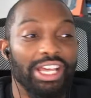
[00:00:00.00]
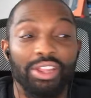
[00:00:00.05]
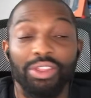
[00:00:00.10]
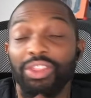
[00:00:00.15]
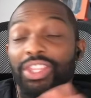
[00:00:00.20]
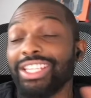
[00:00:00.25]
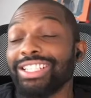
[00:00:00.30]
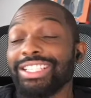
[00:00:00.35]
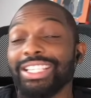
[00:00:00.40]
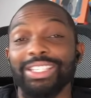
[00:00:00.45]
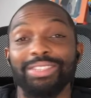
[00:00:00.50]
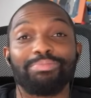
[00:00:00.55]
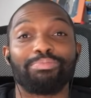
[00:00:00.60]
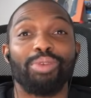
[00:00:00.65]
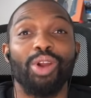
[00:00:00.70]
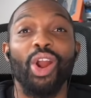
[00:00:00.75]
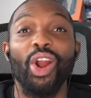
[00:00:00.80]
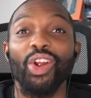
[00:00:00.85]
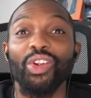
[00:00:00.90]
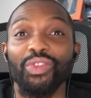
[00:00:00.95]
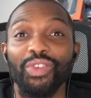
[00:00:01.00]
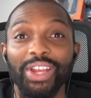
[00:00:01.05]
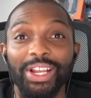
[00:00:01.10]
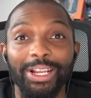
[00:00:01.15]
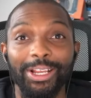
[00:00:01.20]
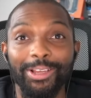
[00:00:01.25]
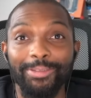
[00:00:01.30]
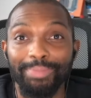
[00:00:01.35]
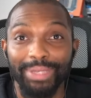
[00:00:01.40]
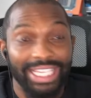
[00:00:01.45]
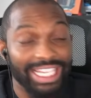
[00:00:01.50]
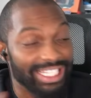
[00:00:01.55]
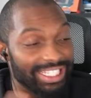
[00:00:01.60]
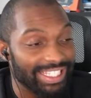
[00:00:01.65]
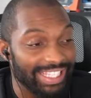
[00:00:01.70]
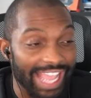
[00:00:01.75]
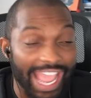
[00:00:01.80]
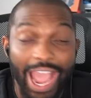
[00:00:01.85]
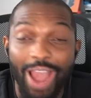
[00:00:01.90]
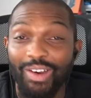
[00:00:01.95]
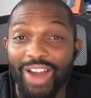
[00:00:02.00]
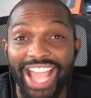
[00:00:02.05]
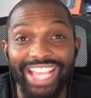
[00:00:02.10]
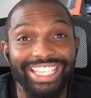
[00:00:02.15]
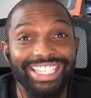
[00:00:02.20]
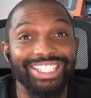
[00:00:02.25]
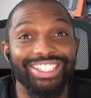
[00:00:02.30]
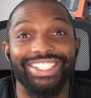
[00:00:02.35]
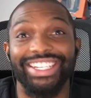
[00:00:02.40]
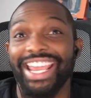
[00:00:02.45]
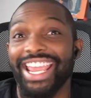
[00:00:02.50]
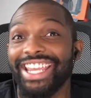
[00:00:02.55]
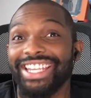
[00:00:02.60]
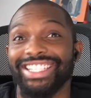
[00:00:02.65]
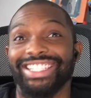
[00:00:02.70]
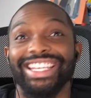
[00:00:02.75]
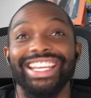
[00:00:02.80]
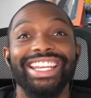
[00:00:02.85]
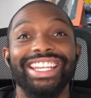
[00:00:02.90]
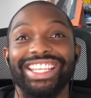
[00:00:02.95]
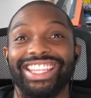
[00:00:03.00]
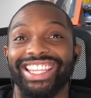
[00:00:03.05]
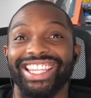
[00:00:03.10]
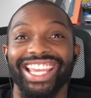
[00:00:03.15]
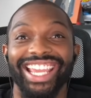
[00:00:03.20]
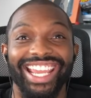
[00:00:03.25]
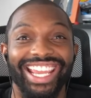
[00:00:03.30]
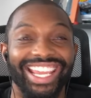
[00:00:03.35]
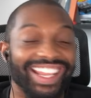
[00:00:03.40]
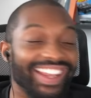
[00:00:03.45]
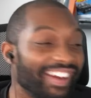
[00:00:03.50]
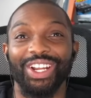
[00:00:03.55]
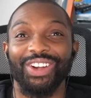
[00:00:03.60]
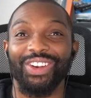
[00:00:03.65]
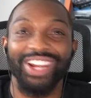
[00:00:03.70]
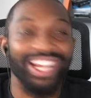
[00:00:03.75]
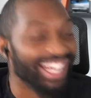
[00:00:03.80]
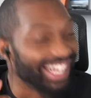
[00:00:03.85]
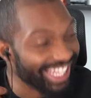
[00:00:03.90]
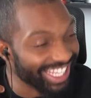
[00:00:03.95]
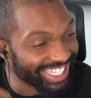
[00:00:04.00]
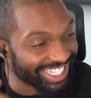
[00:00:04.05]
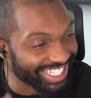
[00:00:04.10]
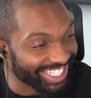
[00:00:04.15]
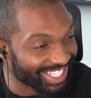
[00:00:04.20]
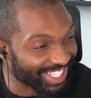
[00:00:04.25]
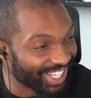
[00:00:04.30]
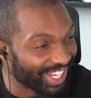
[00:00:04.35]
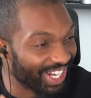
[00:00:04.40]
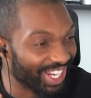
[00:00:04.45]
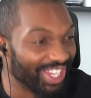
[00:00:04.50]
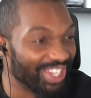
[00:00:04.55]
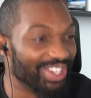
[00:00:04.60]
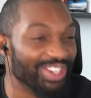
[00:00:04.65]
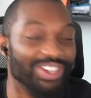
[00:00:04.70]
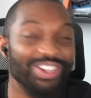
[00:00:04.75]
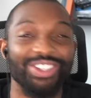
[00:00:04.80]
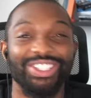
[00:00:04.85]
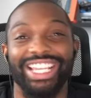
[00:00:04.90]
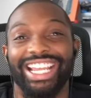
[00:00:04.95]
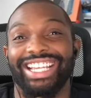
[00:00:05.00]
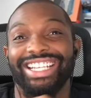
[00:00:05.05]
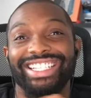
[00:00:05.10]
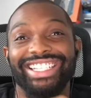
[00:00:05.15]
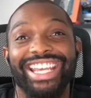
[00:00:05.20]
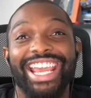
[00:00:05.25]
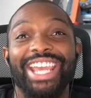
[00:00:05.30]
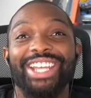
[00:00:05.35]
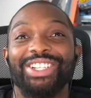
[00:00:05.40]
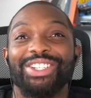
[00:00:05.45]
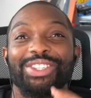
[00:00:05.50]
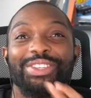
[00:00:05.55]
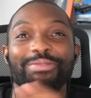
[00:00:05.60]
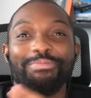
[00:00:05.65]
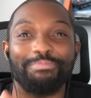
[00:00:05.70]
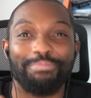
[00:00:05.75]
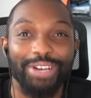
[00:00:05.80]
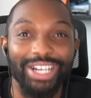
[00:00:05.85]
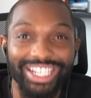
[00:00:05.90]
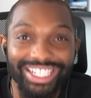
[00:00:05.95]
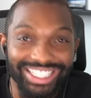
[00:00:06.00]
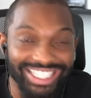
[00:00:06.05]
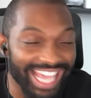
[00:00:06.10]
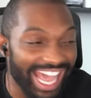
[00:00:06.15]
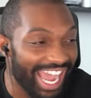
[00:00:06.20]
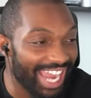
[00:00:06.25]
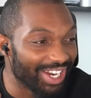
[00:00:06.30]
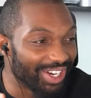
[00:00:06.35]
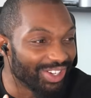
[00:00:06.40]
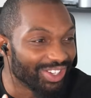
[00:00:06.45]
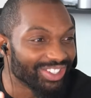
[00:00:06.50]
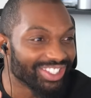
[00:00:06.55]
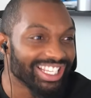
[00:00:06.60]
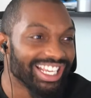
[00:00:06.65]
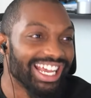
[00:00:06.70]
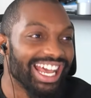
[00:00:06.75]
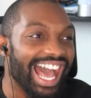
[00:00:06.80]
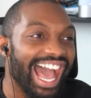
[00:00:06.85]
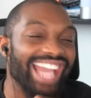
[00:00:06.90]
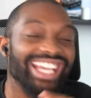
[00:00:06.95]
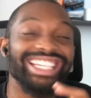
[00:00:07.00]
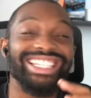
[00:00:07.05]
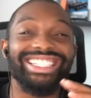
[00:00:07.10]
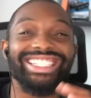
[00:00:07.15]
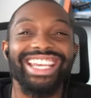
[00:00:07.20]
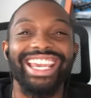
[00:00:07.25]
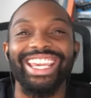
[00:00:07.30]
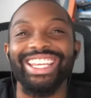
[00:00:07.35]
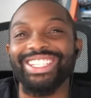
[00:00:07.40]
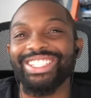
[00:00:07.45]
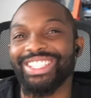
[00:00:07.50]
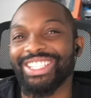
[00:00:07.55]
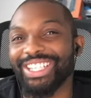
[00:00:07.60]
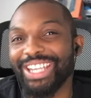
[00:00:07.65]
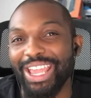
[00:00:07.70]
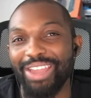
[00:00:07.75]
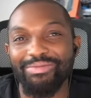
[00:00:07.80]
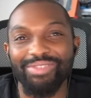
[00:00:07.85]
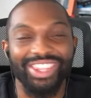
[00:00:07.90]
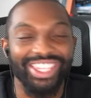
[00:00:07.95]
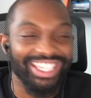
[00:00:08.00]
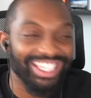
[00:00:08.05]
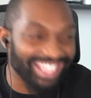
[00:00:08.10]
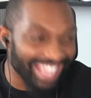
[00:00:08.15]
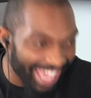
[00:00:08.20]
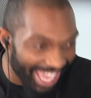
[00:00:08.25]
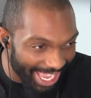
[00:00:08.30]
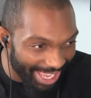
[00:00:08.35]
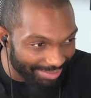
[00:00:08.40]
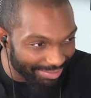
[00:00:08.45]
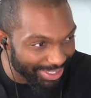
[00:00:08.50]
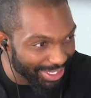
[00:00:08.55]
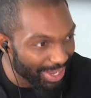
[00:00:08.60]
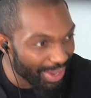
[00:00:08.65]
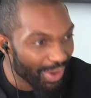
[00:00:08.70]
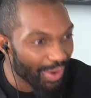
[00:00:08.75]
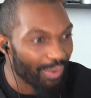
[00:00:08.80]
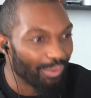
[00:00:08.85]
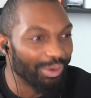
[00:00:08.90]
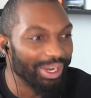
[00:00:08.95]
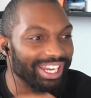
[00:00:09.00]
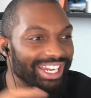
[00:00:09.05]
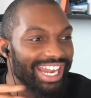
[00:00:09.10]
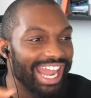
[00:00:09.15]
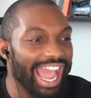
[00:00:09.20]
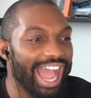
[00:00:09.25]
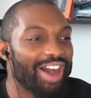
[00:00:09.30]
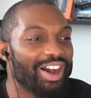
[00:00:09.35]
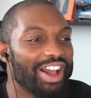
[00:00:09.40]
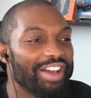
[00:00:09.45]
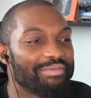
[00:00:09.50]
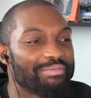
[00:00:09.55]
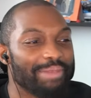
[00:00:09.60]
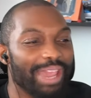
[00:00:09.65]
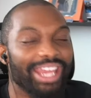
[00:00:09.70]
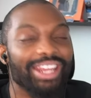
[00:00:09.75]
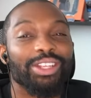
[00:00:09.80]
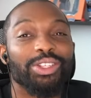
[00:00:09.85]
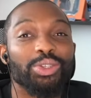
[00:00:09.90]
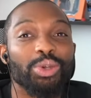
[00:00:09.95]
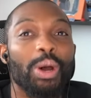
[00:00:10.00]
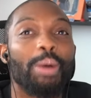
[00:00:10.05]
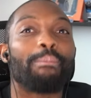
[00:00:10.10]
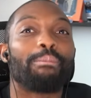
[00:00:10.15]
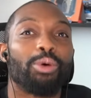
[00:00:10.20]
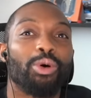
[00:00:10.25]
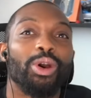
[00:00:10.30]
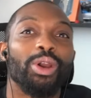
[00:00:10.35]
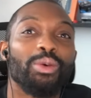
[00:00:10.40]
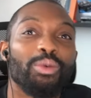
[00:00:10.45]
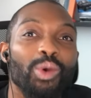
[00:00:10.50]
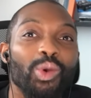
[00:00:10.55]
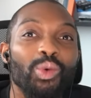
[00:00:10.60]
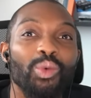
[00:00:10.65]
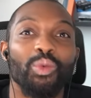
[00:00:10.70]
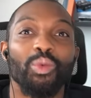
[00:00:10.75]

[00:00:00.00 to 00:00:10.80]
This is perfect because now I can change anything. Ingredients it's gonna use. I can change the book titles. I can change the name of the capes. We now have made it to a point where